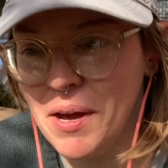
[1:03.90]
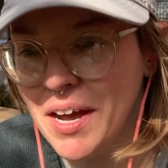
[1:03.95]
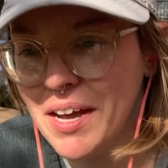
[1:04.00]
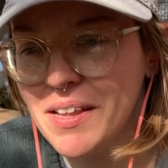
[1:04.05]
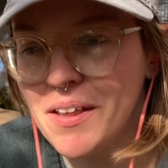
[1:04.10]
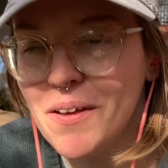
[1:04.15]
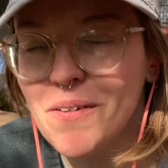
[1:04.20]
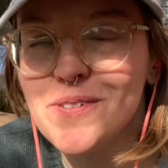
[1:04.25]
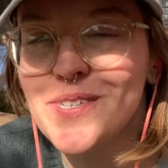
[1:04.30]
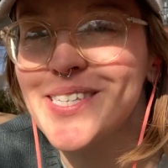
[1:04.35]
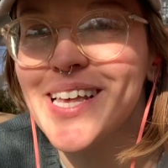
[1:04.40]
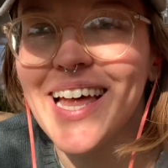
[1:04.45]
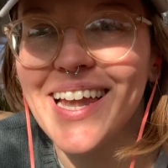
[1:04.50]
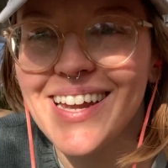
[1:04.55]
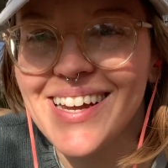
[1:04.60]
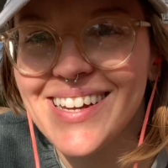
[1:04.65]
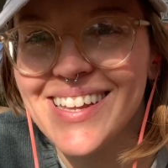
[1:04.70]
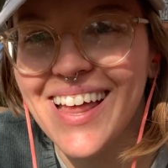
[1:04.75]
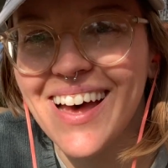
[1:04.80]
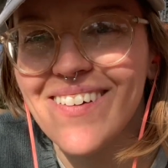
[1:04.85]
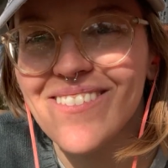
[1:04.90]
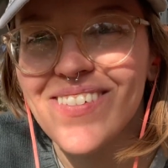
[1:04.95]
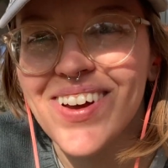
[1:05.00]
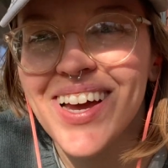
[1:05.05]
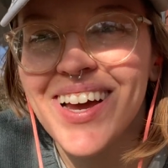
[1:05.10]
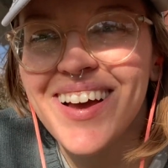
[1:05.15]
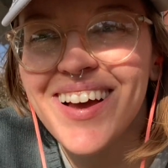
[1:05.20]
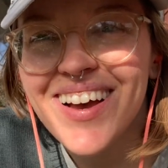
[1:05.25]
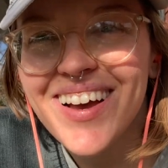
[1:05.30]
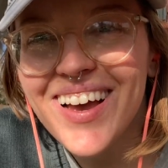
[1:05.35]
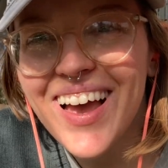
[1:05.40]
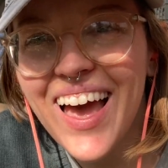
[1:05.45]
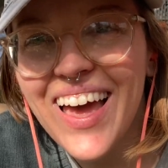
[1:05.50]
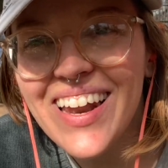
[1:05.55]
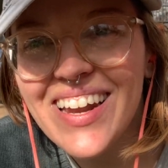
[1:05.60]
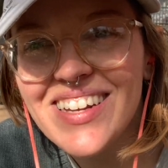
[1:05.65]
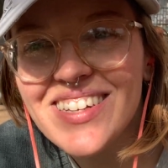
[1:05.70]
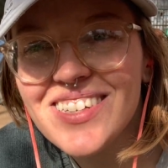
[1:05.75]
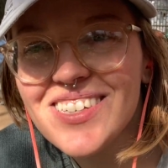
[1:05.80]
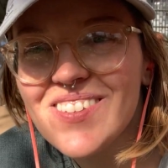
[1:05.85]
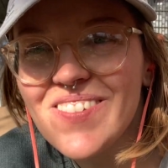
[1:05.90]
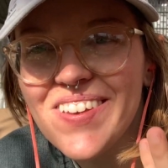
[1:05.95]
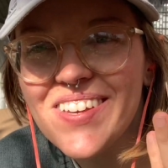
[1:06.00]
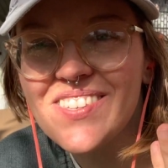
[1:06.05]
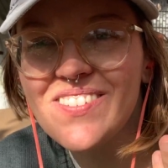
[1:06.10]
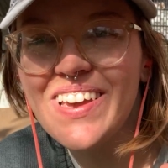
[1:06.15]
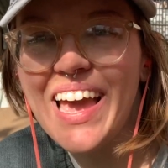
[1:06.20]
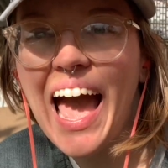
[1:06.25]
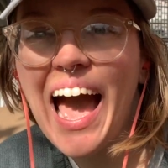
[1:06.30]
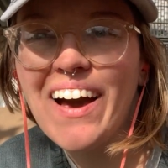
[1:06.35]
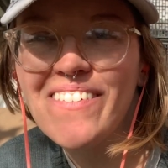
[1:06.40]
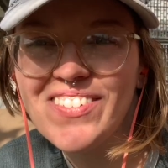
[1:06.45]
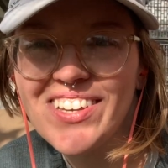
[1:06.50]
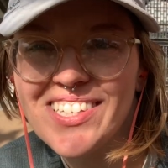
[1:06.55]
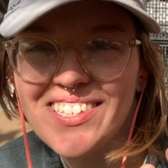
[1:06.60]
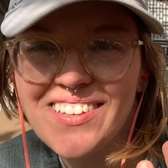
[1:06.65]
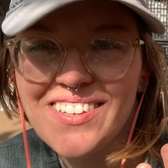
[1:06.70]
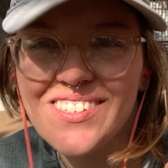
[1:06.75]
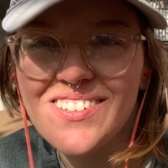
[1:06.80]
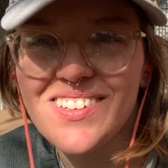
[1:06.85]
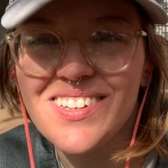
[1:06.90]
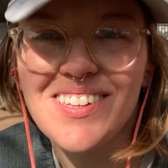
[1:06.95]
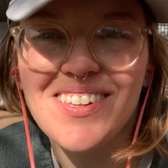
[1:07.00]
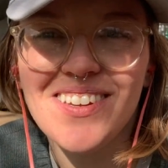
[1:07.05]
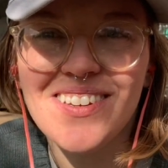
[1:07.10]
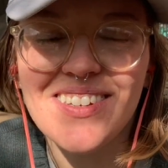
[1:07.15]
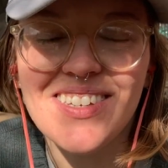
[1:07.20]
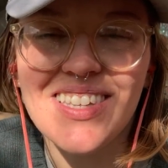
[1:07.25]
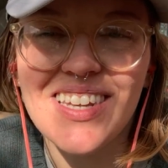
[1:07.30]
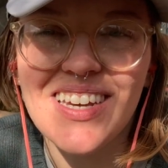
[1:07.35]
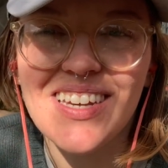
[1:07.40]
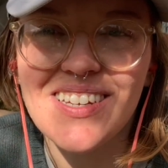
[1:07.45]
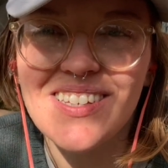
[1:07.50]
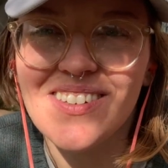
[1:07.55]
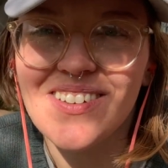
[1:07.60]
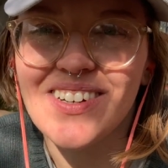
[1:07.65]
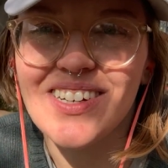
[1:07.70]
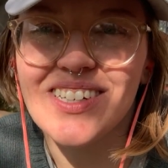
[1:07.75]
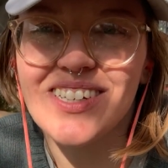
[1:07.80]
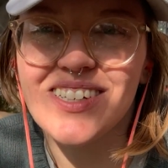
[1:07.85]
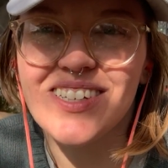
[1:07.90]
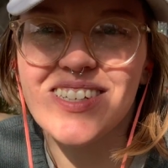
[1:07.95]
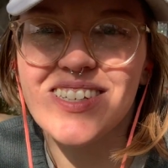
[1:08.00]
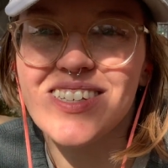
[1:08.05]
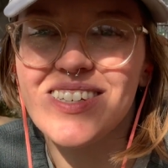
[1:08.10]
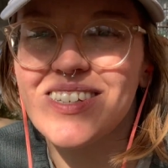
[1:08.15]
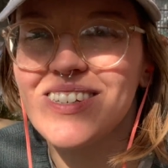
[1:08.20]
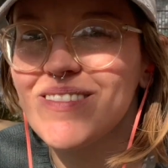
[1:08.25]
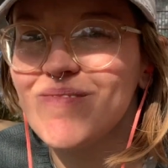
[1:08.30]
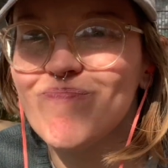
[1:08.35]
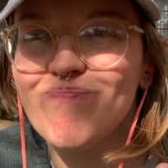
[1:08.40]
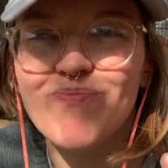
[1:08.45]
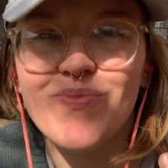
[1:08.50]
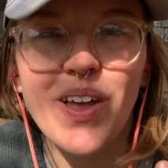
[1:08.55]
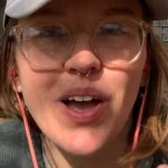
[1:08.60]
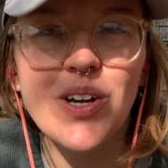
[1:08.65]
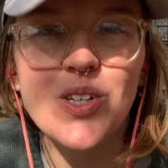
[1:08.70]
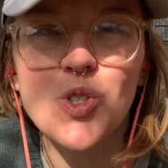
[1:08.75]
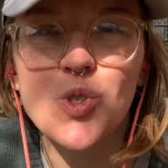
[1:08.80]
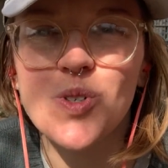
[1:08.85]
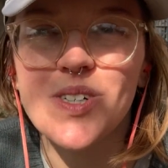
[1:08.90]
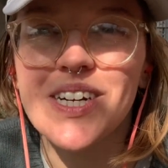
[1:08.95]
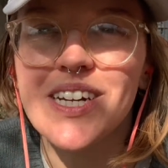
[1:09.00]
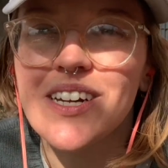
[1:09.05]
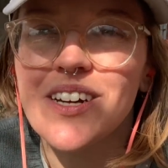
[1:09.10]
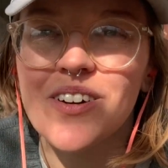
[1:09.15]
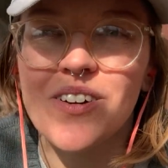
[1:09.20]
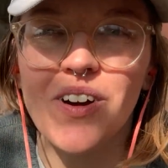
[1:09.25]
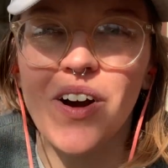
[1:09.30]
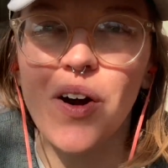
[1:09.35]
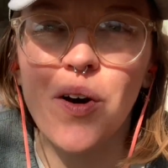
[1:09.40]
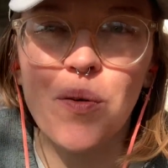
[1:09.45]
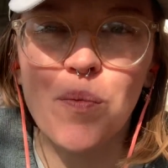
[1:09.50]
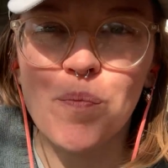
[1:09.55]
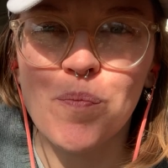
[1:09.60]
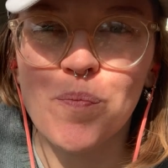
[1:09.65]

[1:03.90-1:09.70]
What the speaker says: I love selling them, and it just makes me happy. So it's one of those things where it's just a joy to grow.